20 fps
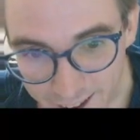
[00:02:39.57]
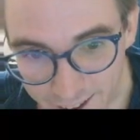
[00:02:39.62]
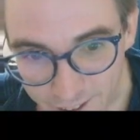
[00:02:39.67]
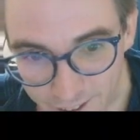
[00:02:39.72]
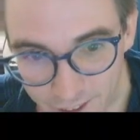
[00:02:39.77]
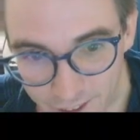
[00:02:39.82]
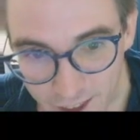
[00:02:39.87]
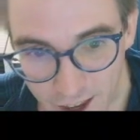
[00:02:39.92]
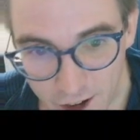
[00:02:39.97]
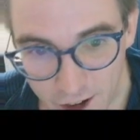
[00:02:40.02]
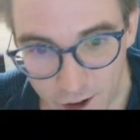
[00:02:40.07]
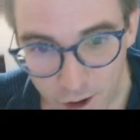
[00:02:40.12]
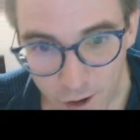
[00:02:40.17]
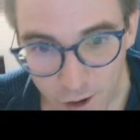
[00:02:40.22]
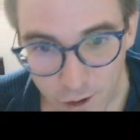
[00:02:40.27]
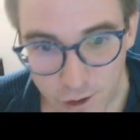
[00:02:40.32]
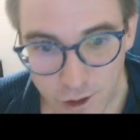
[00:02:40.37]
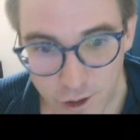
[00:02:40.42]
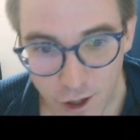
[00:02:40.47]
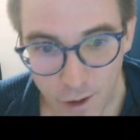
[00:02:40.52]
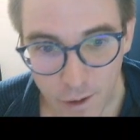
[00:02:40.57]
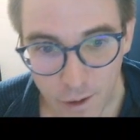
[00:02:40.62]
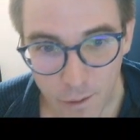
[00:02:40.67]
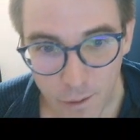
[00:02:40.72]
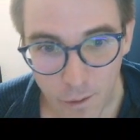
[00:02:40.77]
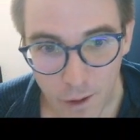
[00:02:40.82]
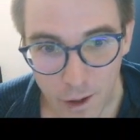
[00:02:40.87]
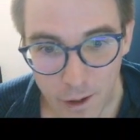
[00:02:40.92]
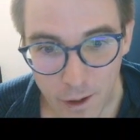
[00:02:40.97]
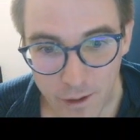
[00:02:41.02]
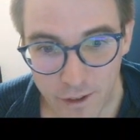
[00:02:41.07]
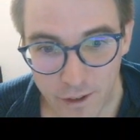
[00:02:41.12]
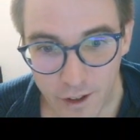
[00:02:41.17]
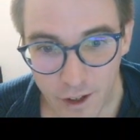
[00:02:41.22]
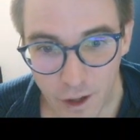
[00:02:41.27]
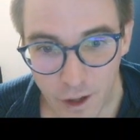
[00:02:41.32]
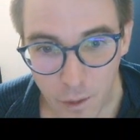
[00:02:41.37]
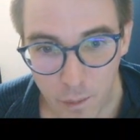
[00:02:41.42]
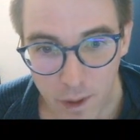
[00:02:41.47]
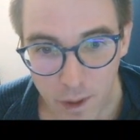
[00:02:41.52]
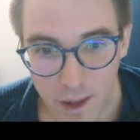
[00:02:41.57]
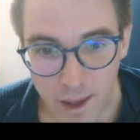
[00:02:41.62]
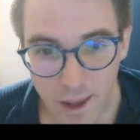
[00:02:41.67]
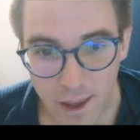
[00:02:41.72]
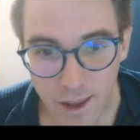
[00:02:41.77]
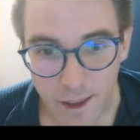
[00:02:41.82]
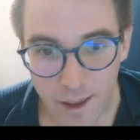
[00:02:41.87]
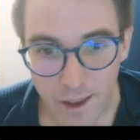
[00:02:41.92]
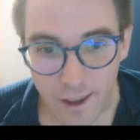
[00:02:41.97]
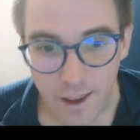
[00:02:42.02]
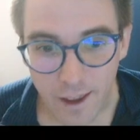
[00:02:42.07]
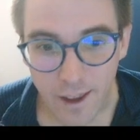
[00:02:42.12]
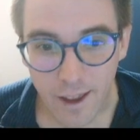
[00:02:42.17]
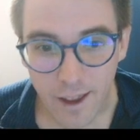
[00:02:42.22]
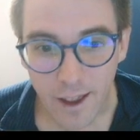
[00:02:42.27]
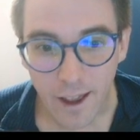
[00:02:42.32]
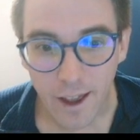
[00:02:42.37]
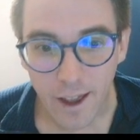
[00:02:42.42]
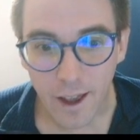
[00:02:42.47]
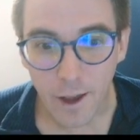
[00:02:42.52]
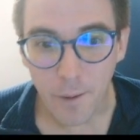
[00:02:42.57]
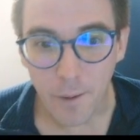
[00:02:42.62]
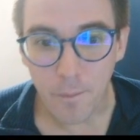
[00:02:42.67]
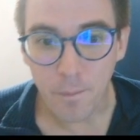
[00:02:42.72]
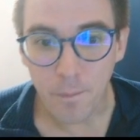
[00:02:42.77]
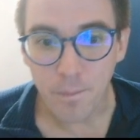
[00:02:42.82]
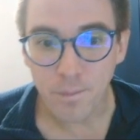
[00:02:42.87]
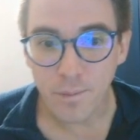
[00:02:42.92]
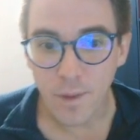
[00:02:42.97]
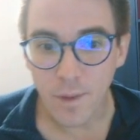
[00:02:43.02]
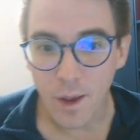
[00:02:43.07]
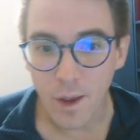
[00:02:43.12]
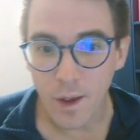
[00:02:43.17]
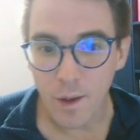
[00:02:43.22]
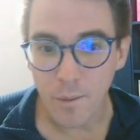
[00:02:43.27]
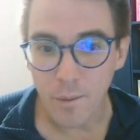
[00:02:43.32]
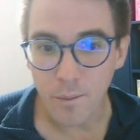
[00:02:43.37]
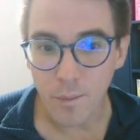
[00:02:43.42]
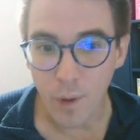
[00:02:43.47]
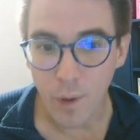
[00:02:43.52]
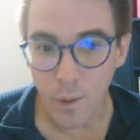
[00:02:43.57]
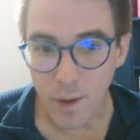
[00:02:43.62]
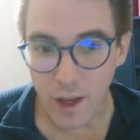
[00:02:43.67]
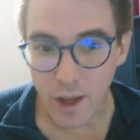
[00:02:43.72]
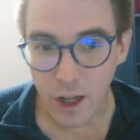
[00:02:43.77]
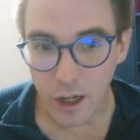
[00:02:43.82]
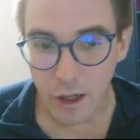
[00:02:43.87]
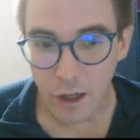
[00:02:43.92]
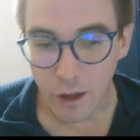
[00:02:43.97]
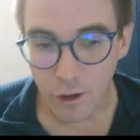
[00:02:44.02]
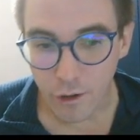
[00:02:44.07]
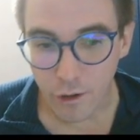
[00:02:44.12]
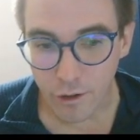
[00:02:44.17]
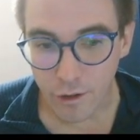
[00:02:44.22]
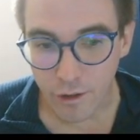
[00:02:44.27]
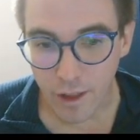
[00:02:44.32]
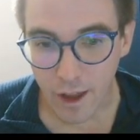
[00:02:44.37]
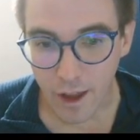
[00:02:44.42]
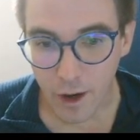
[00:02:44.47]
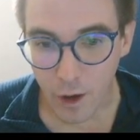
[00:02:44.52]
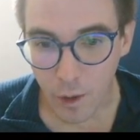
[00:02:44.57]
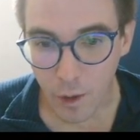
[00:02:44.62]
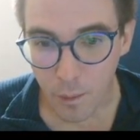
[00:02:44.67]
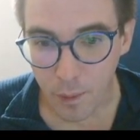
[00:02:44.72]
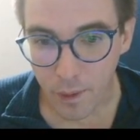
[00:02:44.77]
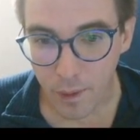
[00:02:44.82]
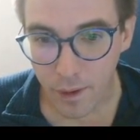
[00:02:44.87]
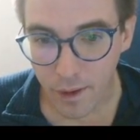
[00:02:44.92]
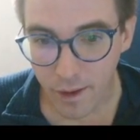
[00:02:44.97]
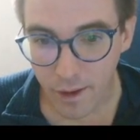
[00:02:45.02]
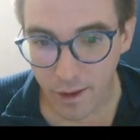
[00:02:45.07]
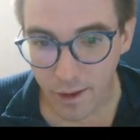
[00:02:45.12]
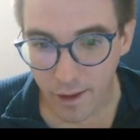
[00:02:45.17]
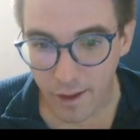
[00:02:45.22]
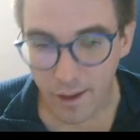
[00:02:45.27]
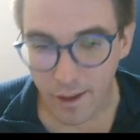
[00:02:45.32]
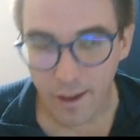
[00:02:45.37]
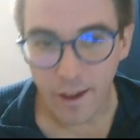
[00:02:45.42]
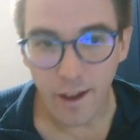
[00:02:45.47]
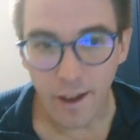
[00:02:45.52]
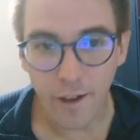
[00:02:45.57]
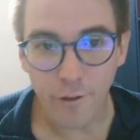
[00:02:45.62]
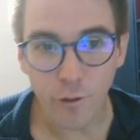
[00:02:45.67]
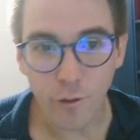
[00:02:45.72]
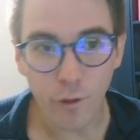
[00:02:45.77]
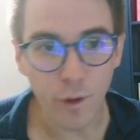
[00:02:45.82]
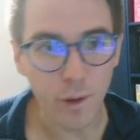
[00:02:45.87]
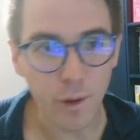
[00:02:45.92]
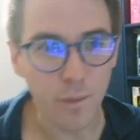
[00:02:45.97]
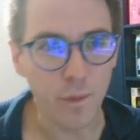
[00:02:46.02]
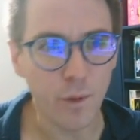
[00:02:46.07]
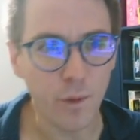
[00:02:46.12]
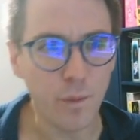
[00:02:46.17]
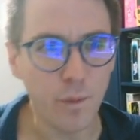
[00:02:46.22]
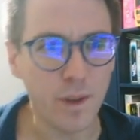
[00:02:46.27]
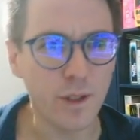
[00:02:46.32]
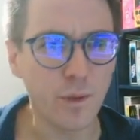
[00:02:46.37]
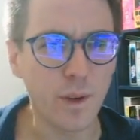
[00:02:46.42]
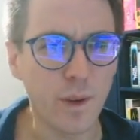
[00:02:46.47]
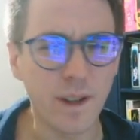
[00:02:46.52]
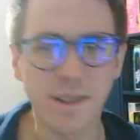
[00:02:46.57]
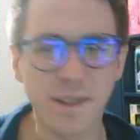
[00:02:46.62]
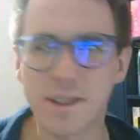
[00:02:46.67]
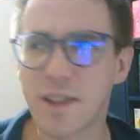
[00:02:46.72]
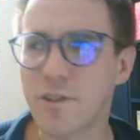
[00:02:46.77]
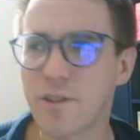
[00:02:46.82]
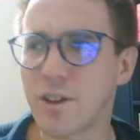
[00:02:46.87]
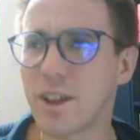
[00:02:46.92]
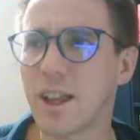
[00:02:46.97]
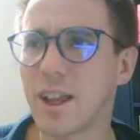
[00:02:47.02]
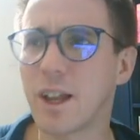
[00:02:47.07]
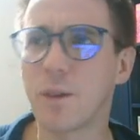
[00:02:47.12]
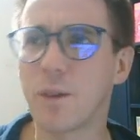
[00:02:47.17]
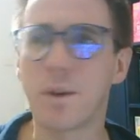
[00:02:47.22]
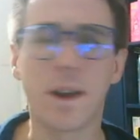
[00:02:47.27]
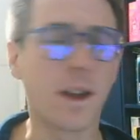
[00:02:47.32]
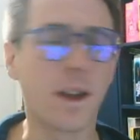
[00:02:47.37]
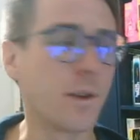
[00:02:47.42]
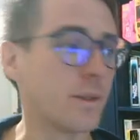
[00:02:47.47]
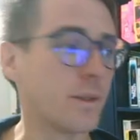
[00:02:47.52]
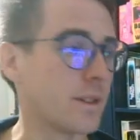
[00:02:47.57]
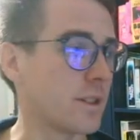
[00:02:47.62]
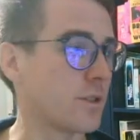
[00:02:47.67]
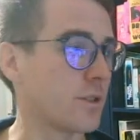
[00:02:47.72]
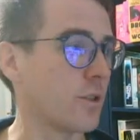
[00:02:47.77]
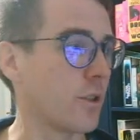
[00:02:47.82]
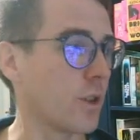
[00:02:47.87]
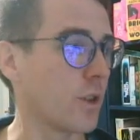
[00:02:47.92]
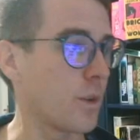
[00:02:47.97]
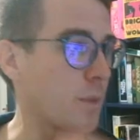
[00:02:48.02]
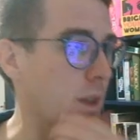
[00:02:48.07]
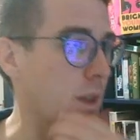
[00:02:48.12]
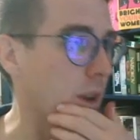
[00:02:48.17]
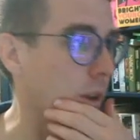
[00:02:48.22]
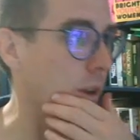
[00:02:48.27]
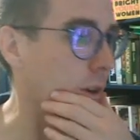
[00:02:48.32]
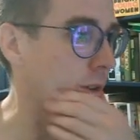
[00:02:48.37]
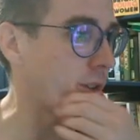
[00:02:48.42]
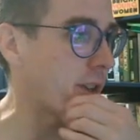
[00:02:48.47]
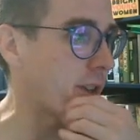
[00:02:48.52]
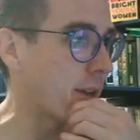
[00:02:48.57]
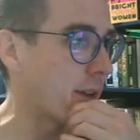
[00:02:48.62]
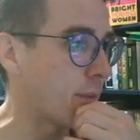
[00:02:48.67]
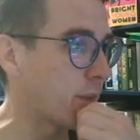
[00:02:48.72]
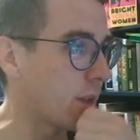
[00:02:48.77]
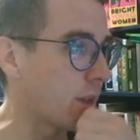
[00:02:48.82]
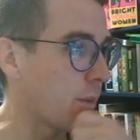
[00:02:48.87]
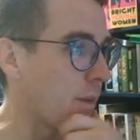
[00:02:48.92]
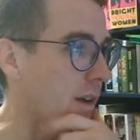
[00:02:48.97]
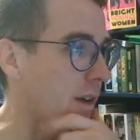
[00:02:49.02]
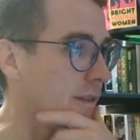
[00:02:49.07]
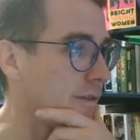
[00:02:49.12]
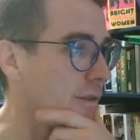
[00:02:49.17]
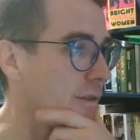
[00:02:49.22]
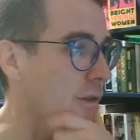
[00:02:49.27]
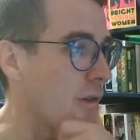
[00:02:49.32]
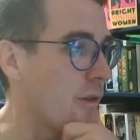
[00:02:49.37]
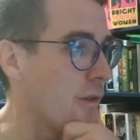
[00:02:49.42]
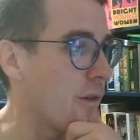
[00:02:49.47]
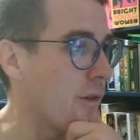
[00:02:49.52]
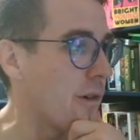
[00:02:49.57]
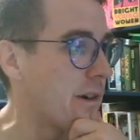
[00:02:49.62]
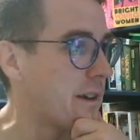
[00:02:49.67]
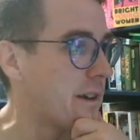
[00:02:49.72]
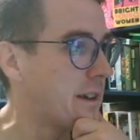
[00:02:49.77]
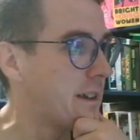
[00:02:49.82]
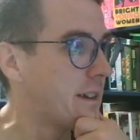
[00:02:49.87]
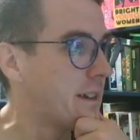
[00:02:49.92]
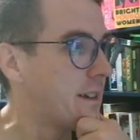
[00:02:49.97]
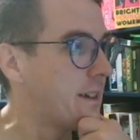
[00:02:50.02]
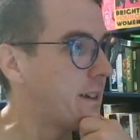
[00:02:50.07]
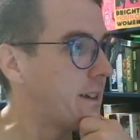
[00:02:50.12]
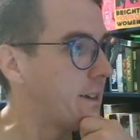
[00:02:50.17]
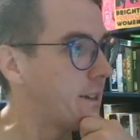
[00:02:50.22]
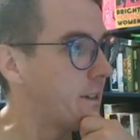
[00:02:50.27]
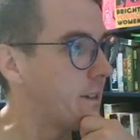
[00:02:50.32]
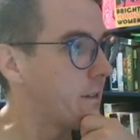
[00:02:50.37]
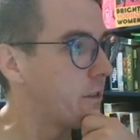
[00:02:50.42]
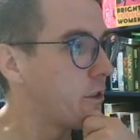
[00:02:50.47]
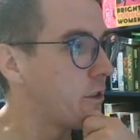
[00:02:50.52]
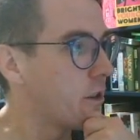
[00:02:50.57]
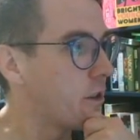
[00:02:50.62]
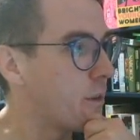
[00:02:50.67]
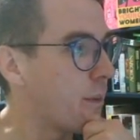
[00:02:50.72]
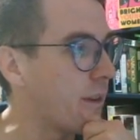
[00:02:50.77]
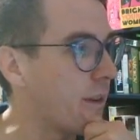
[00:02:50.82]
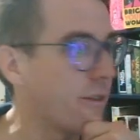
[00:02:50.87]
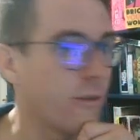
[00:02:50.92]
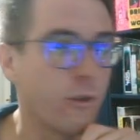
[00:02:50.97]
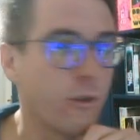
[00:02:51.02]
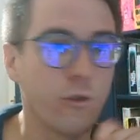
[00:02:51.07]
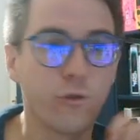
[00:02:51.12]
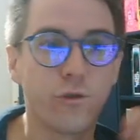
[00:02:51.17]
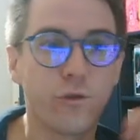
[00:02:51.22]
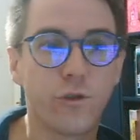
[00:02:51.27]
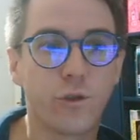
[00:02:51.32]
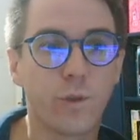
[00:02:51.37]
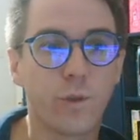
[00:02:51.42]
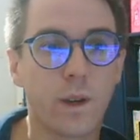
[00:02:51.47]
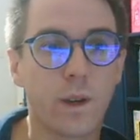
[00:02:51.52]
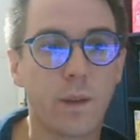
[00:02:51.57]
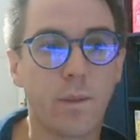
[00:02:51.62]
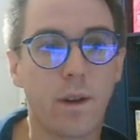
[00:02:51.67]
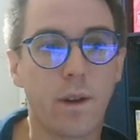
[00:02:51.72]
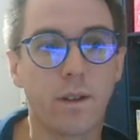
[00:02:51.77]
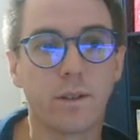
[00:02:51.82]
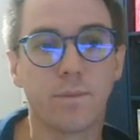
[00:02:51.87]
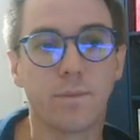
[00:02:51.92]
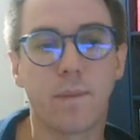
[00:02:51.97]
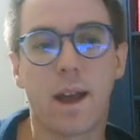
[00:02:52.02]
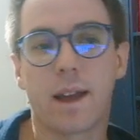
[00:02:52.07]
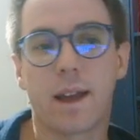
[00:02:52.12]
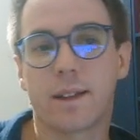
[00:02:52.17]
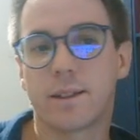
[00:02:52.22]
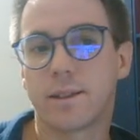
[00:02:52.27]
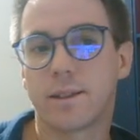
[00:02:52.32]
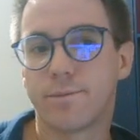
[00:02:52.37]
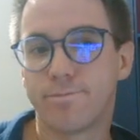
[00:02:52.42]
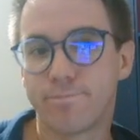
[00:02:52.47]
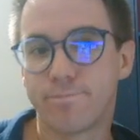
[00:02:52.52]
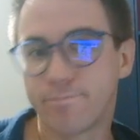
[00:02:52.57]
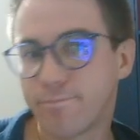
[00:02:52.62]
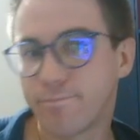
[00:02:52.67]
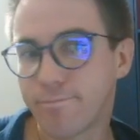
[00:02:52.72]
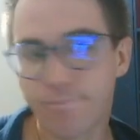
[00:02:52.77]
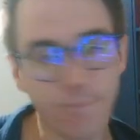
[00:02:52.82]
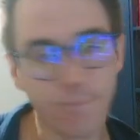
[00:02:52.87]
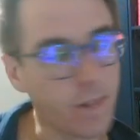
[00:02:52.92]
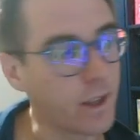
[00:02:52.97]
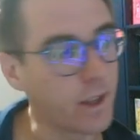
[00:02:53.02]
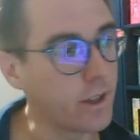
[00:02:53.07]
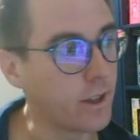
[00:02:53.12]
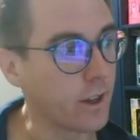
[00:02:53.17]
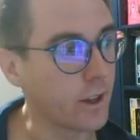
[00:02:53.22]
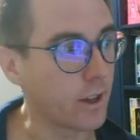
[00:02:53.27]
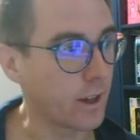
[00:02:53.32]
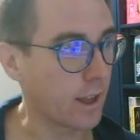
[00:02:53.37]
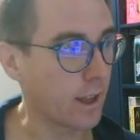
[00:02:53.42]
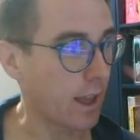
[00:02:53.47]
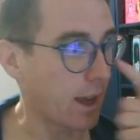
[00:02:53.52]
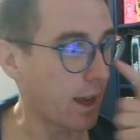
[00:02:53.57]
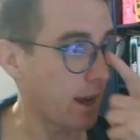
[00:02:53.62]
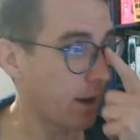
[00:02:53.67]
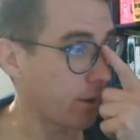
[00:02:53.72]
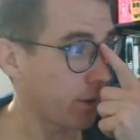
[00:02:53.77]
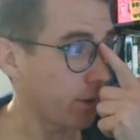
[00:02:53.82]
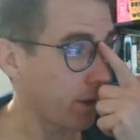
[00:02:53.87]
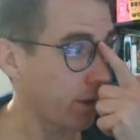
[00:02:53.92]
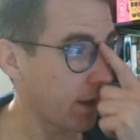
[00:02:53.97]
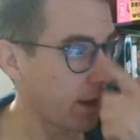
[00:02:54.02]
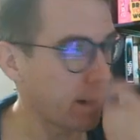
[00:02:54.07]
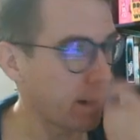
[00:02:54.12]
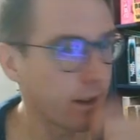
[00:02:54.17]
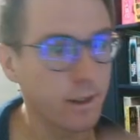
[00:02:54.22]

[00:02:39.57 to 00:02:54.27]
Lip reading: They're not showing what it's going to be, but we can look that up for it. But it'll be 27 kilowatt hours. It's not going to be a lot. Times that by 4, 30 by 420 miles max. You're going to get out of that,